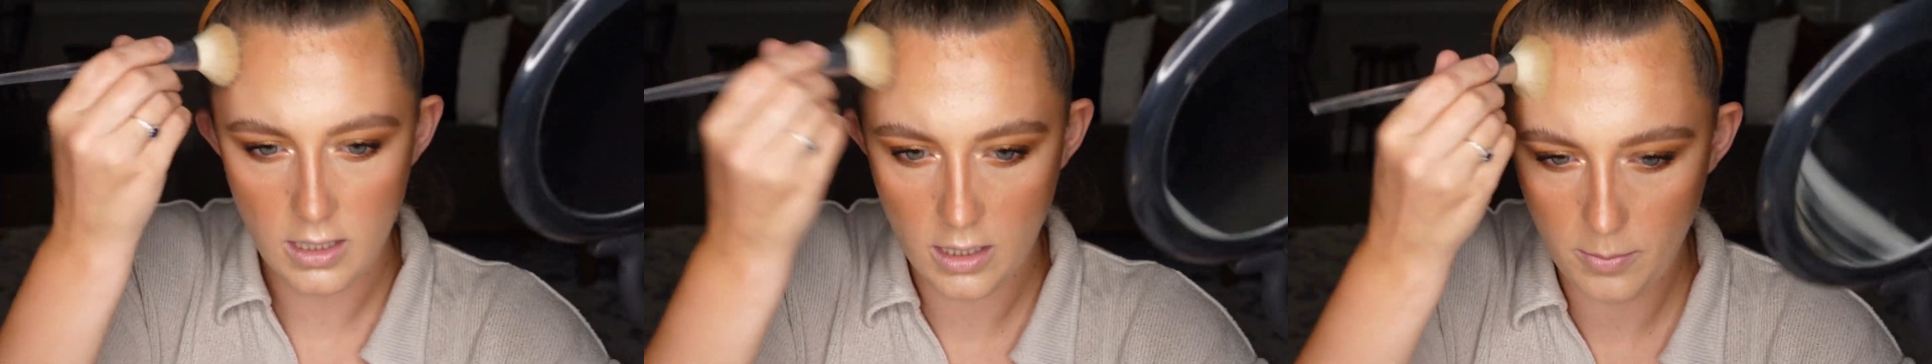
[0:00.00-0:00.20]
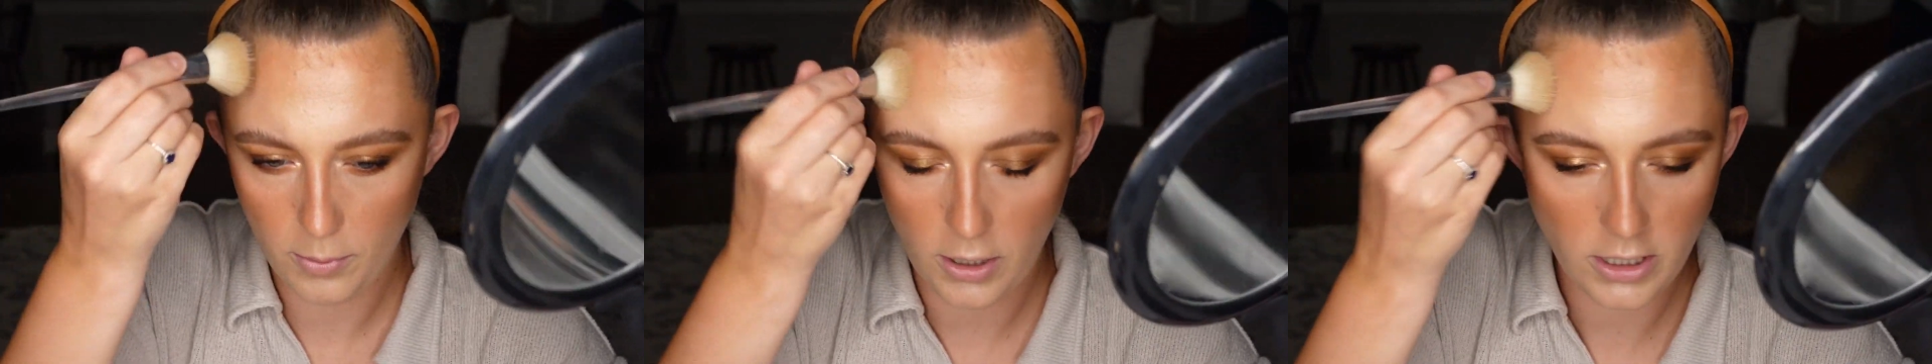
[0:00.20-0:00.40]

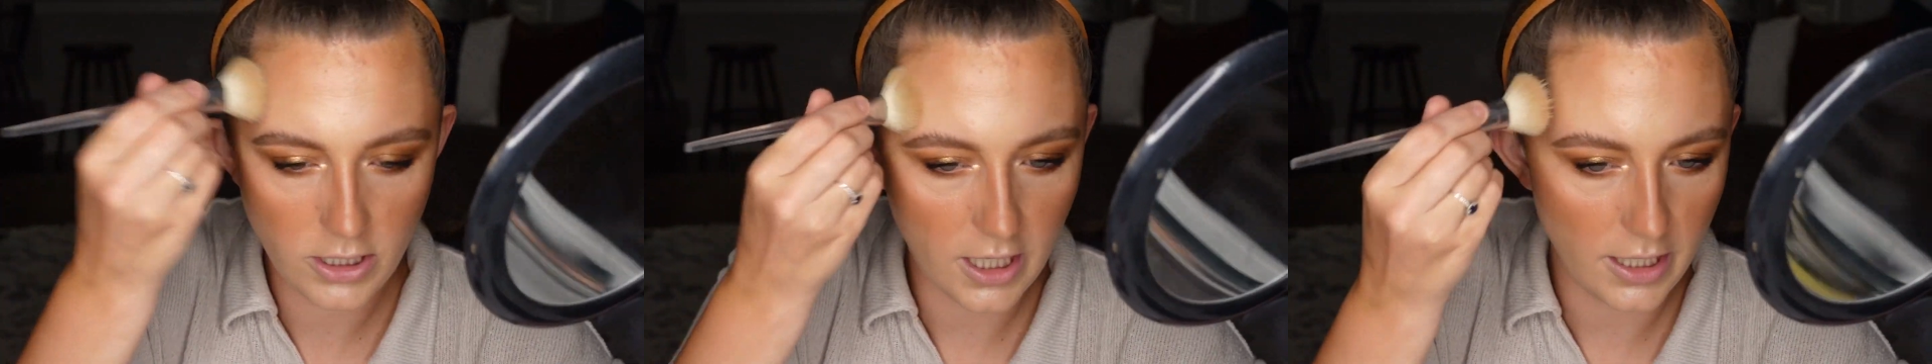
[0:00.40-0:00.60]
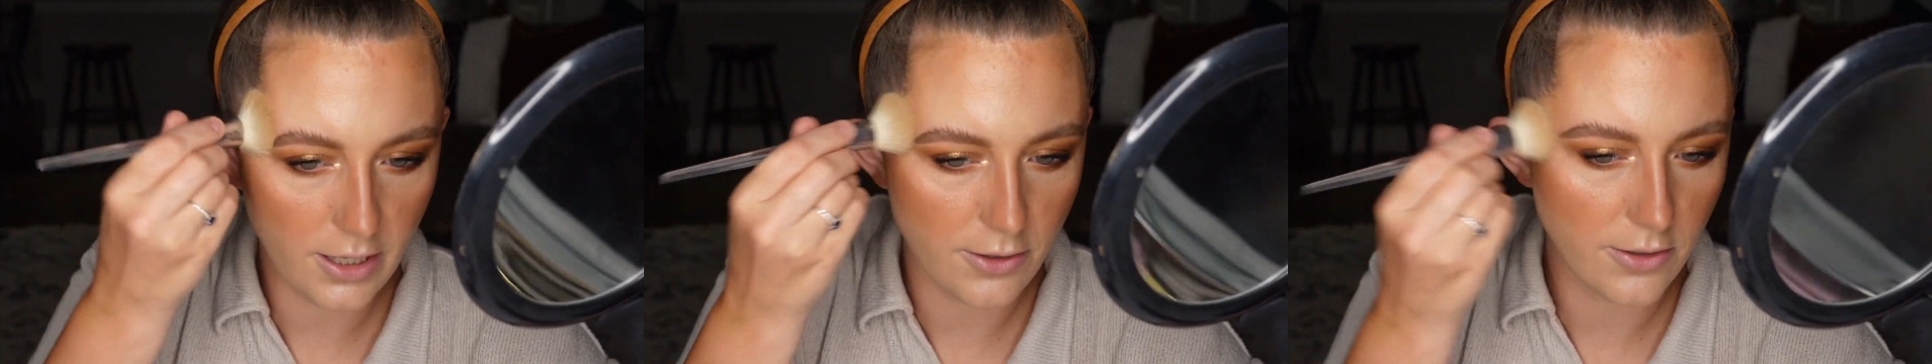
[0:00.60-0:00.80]
the brush
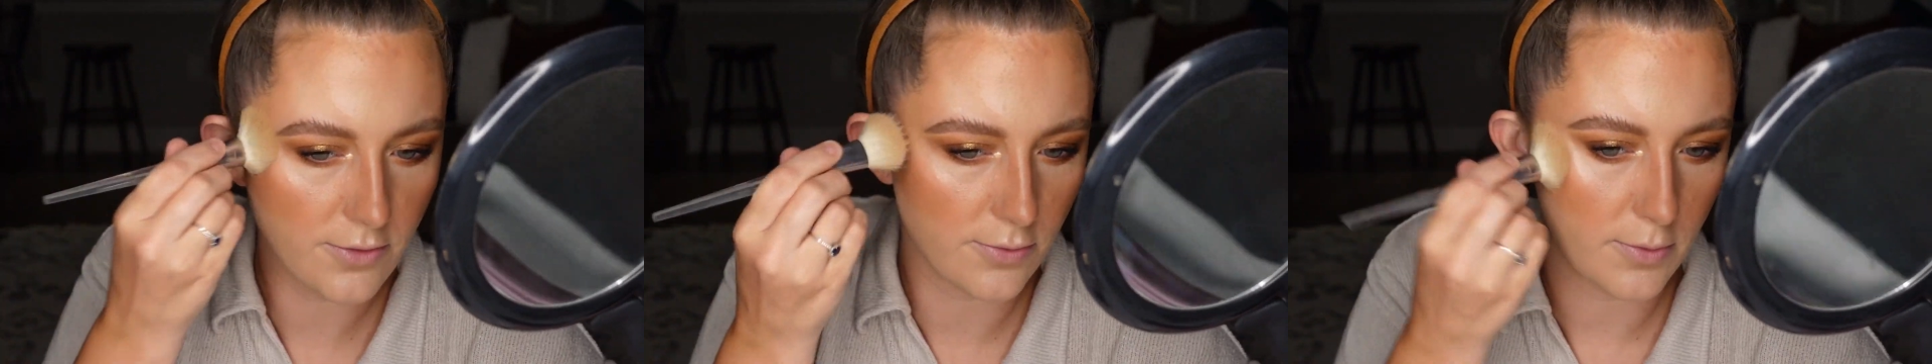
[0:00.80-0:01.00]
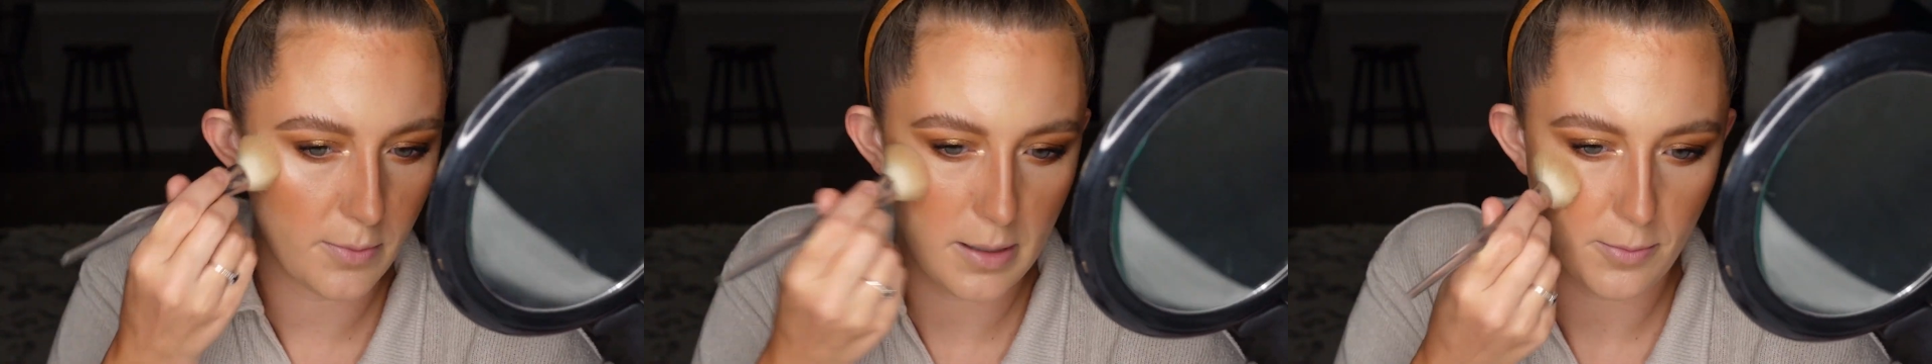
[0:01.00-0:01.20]
I used
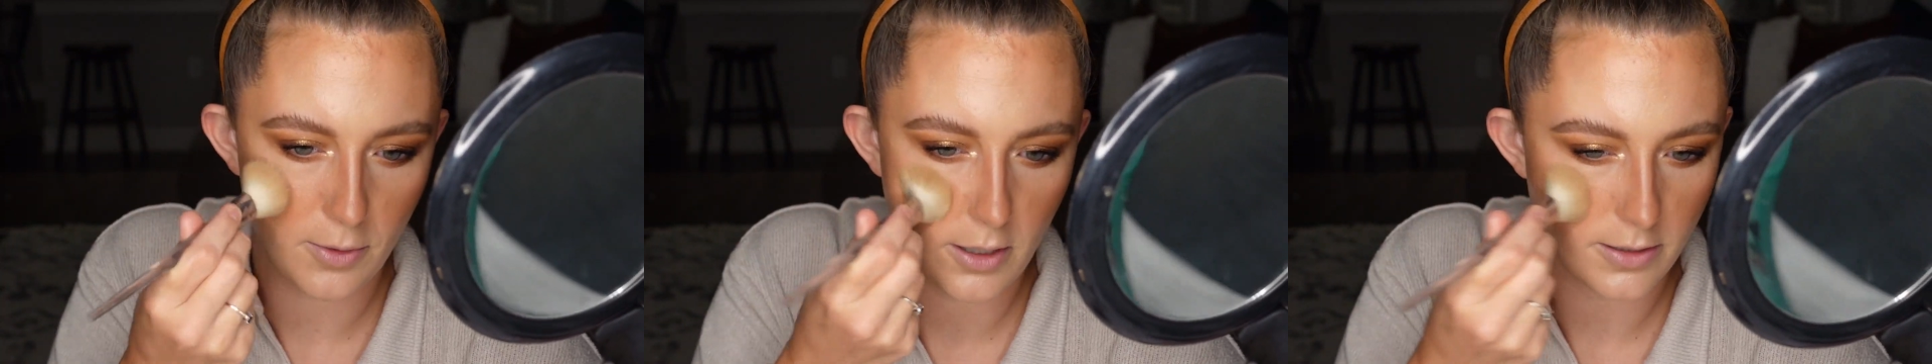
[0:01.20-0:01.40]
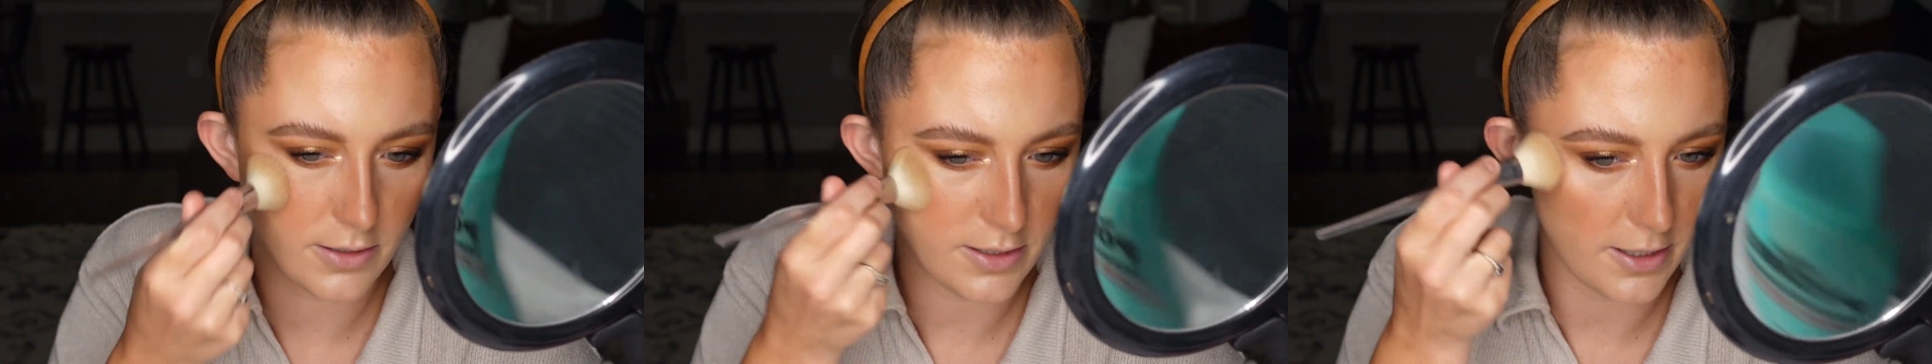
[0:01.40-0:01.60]
for my
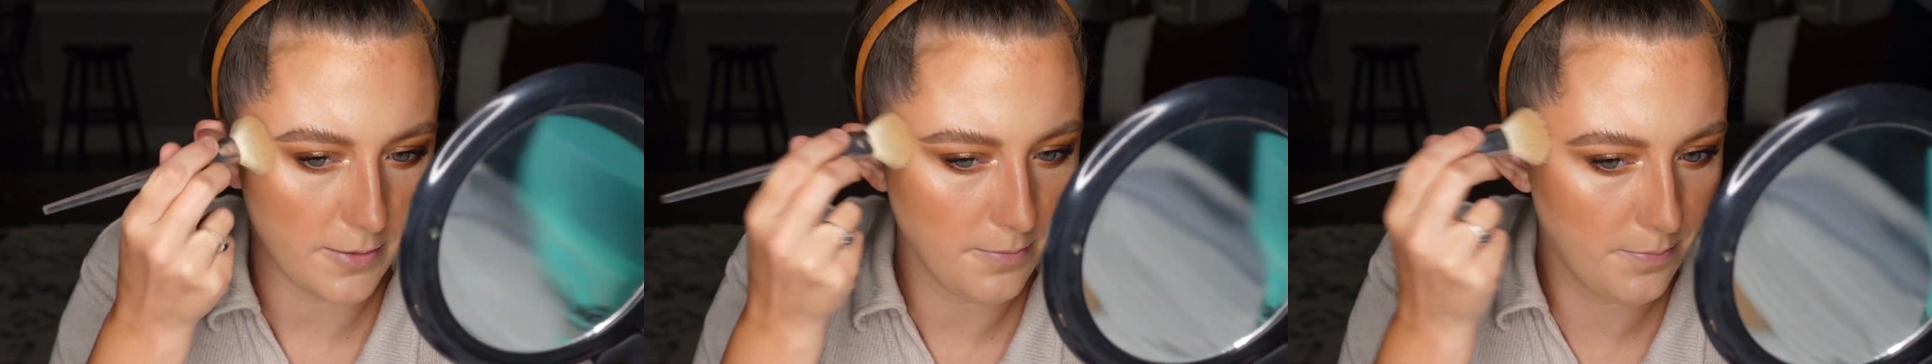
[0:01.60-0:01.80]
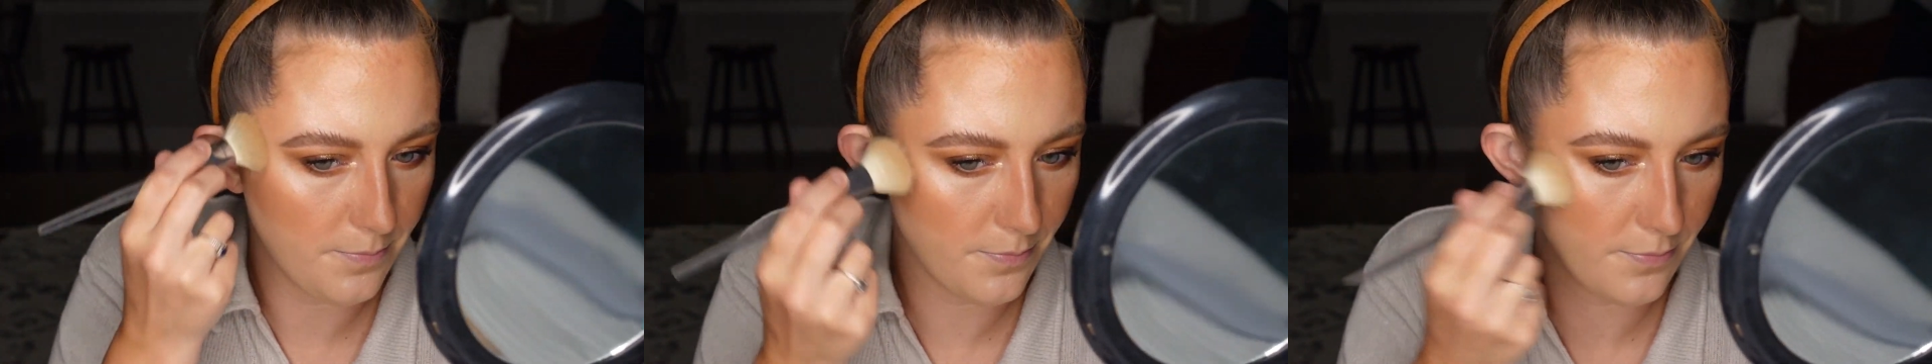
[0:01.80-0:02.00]
bronzer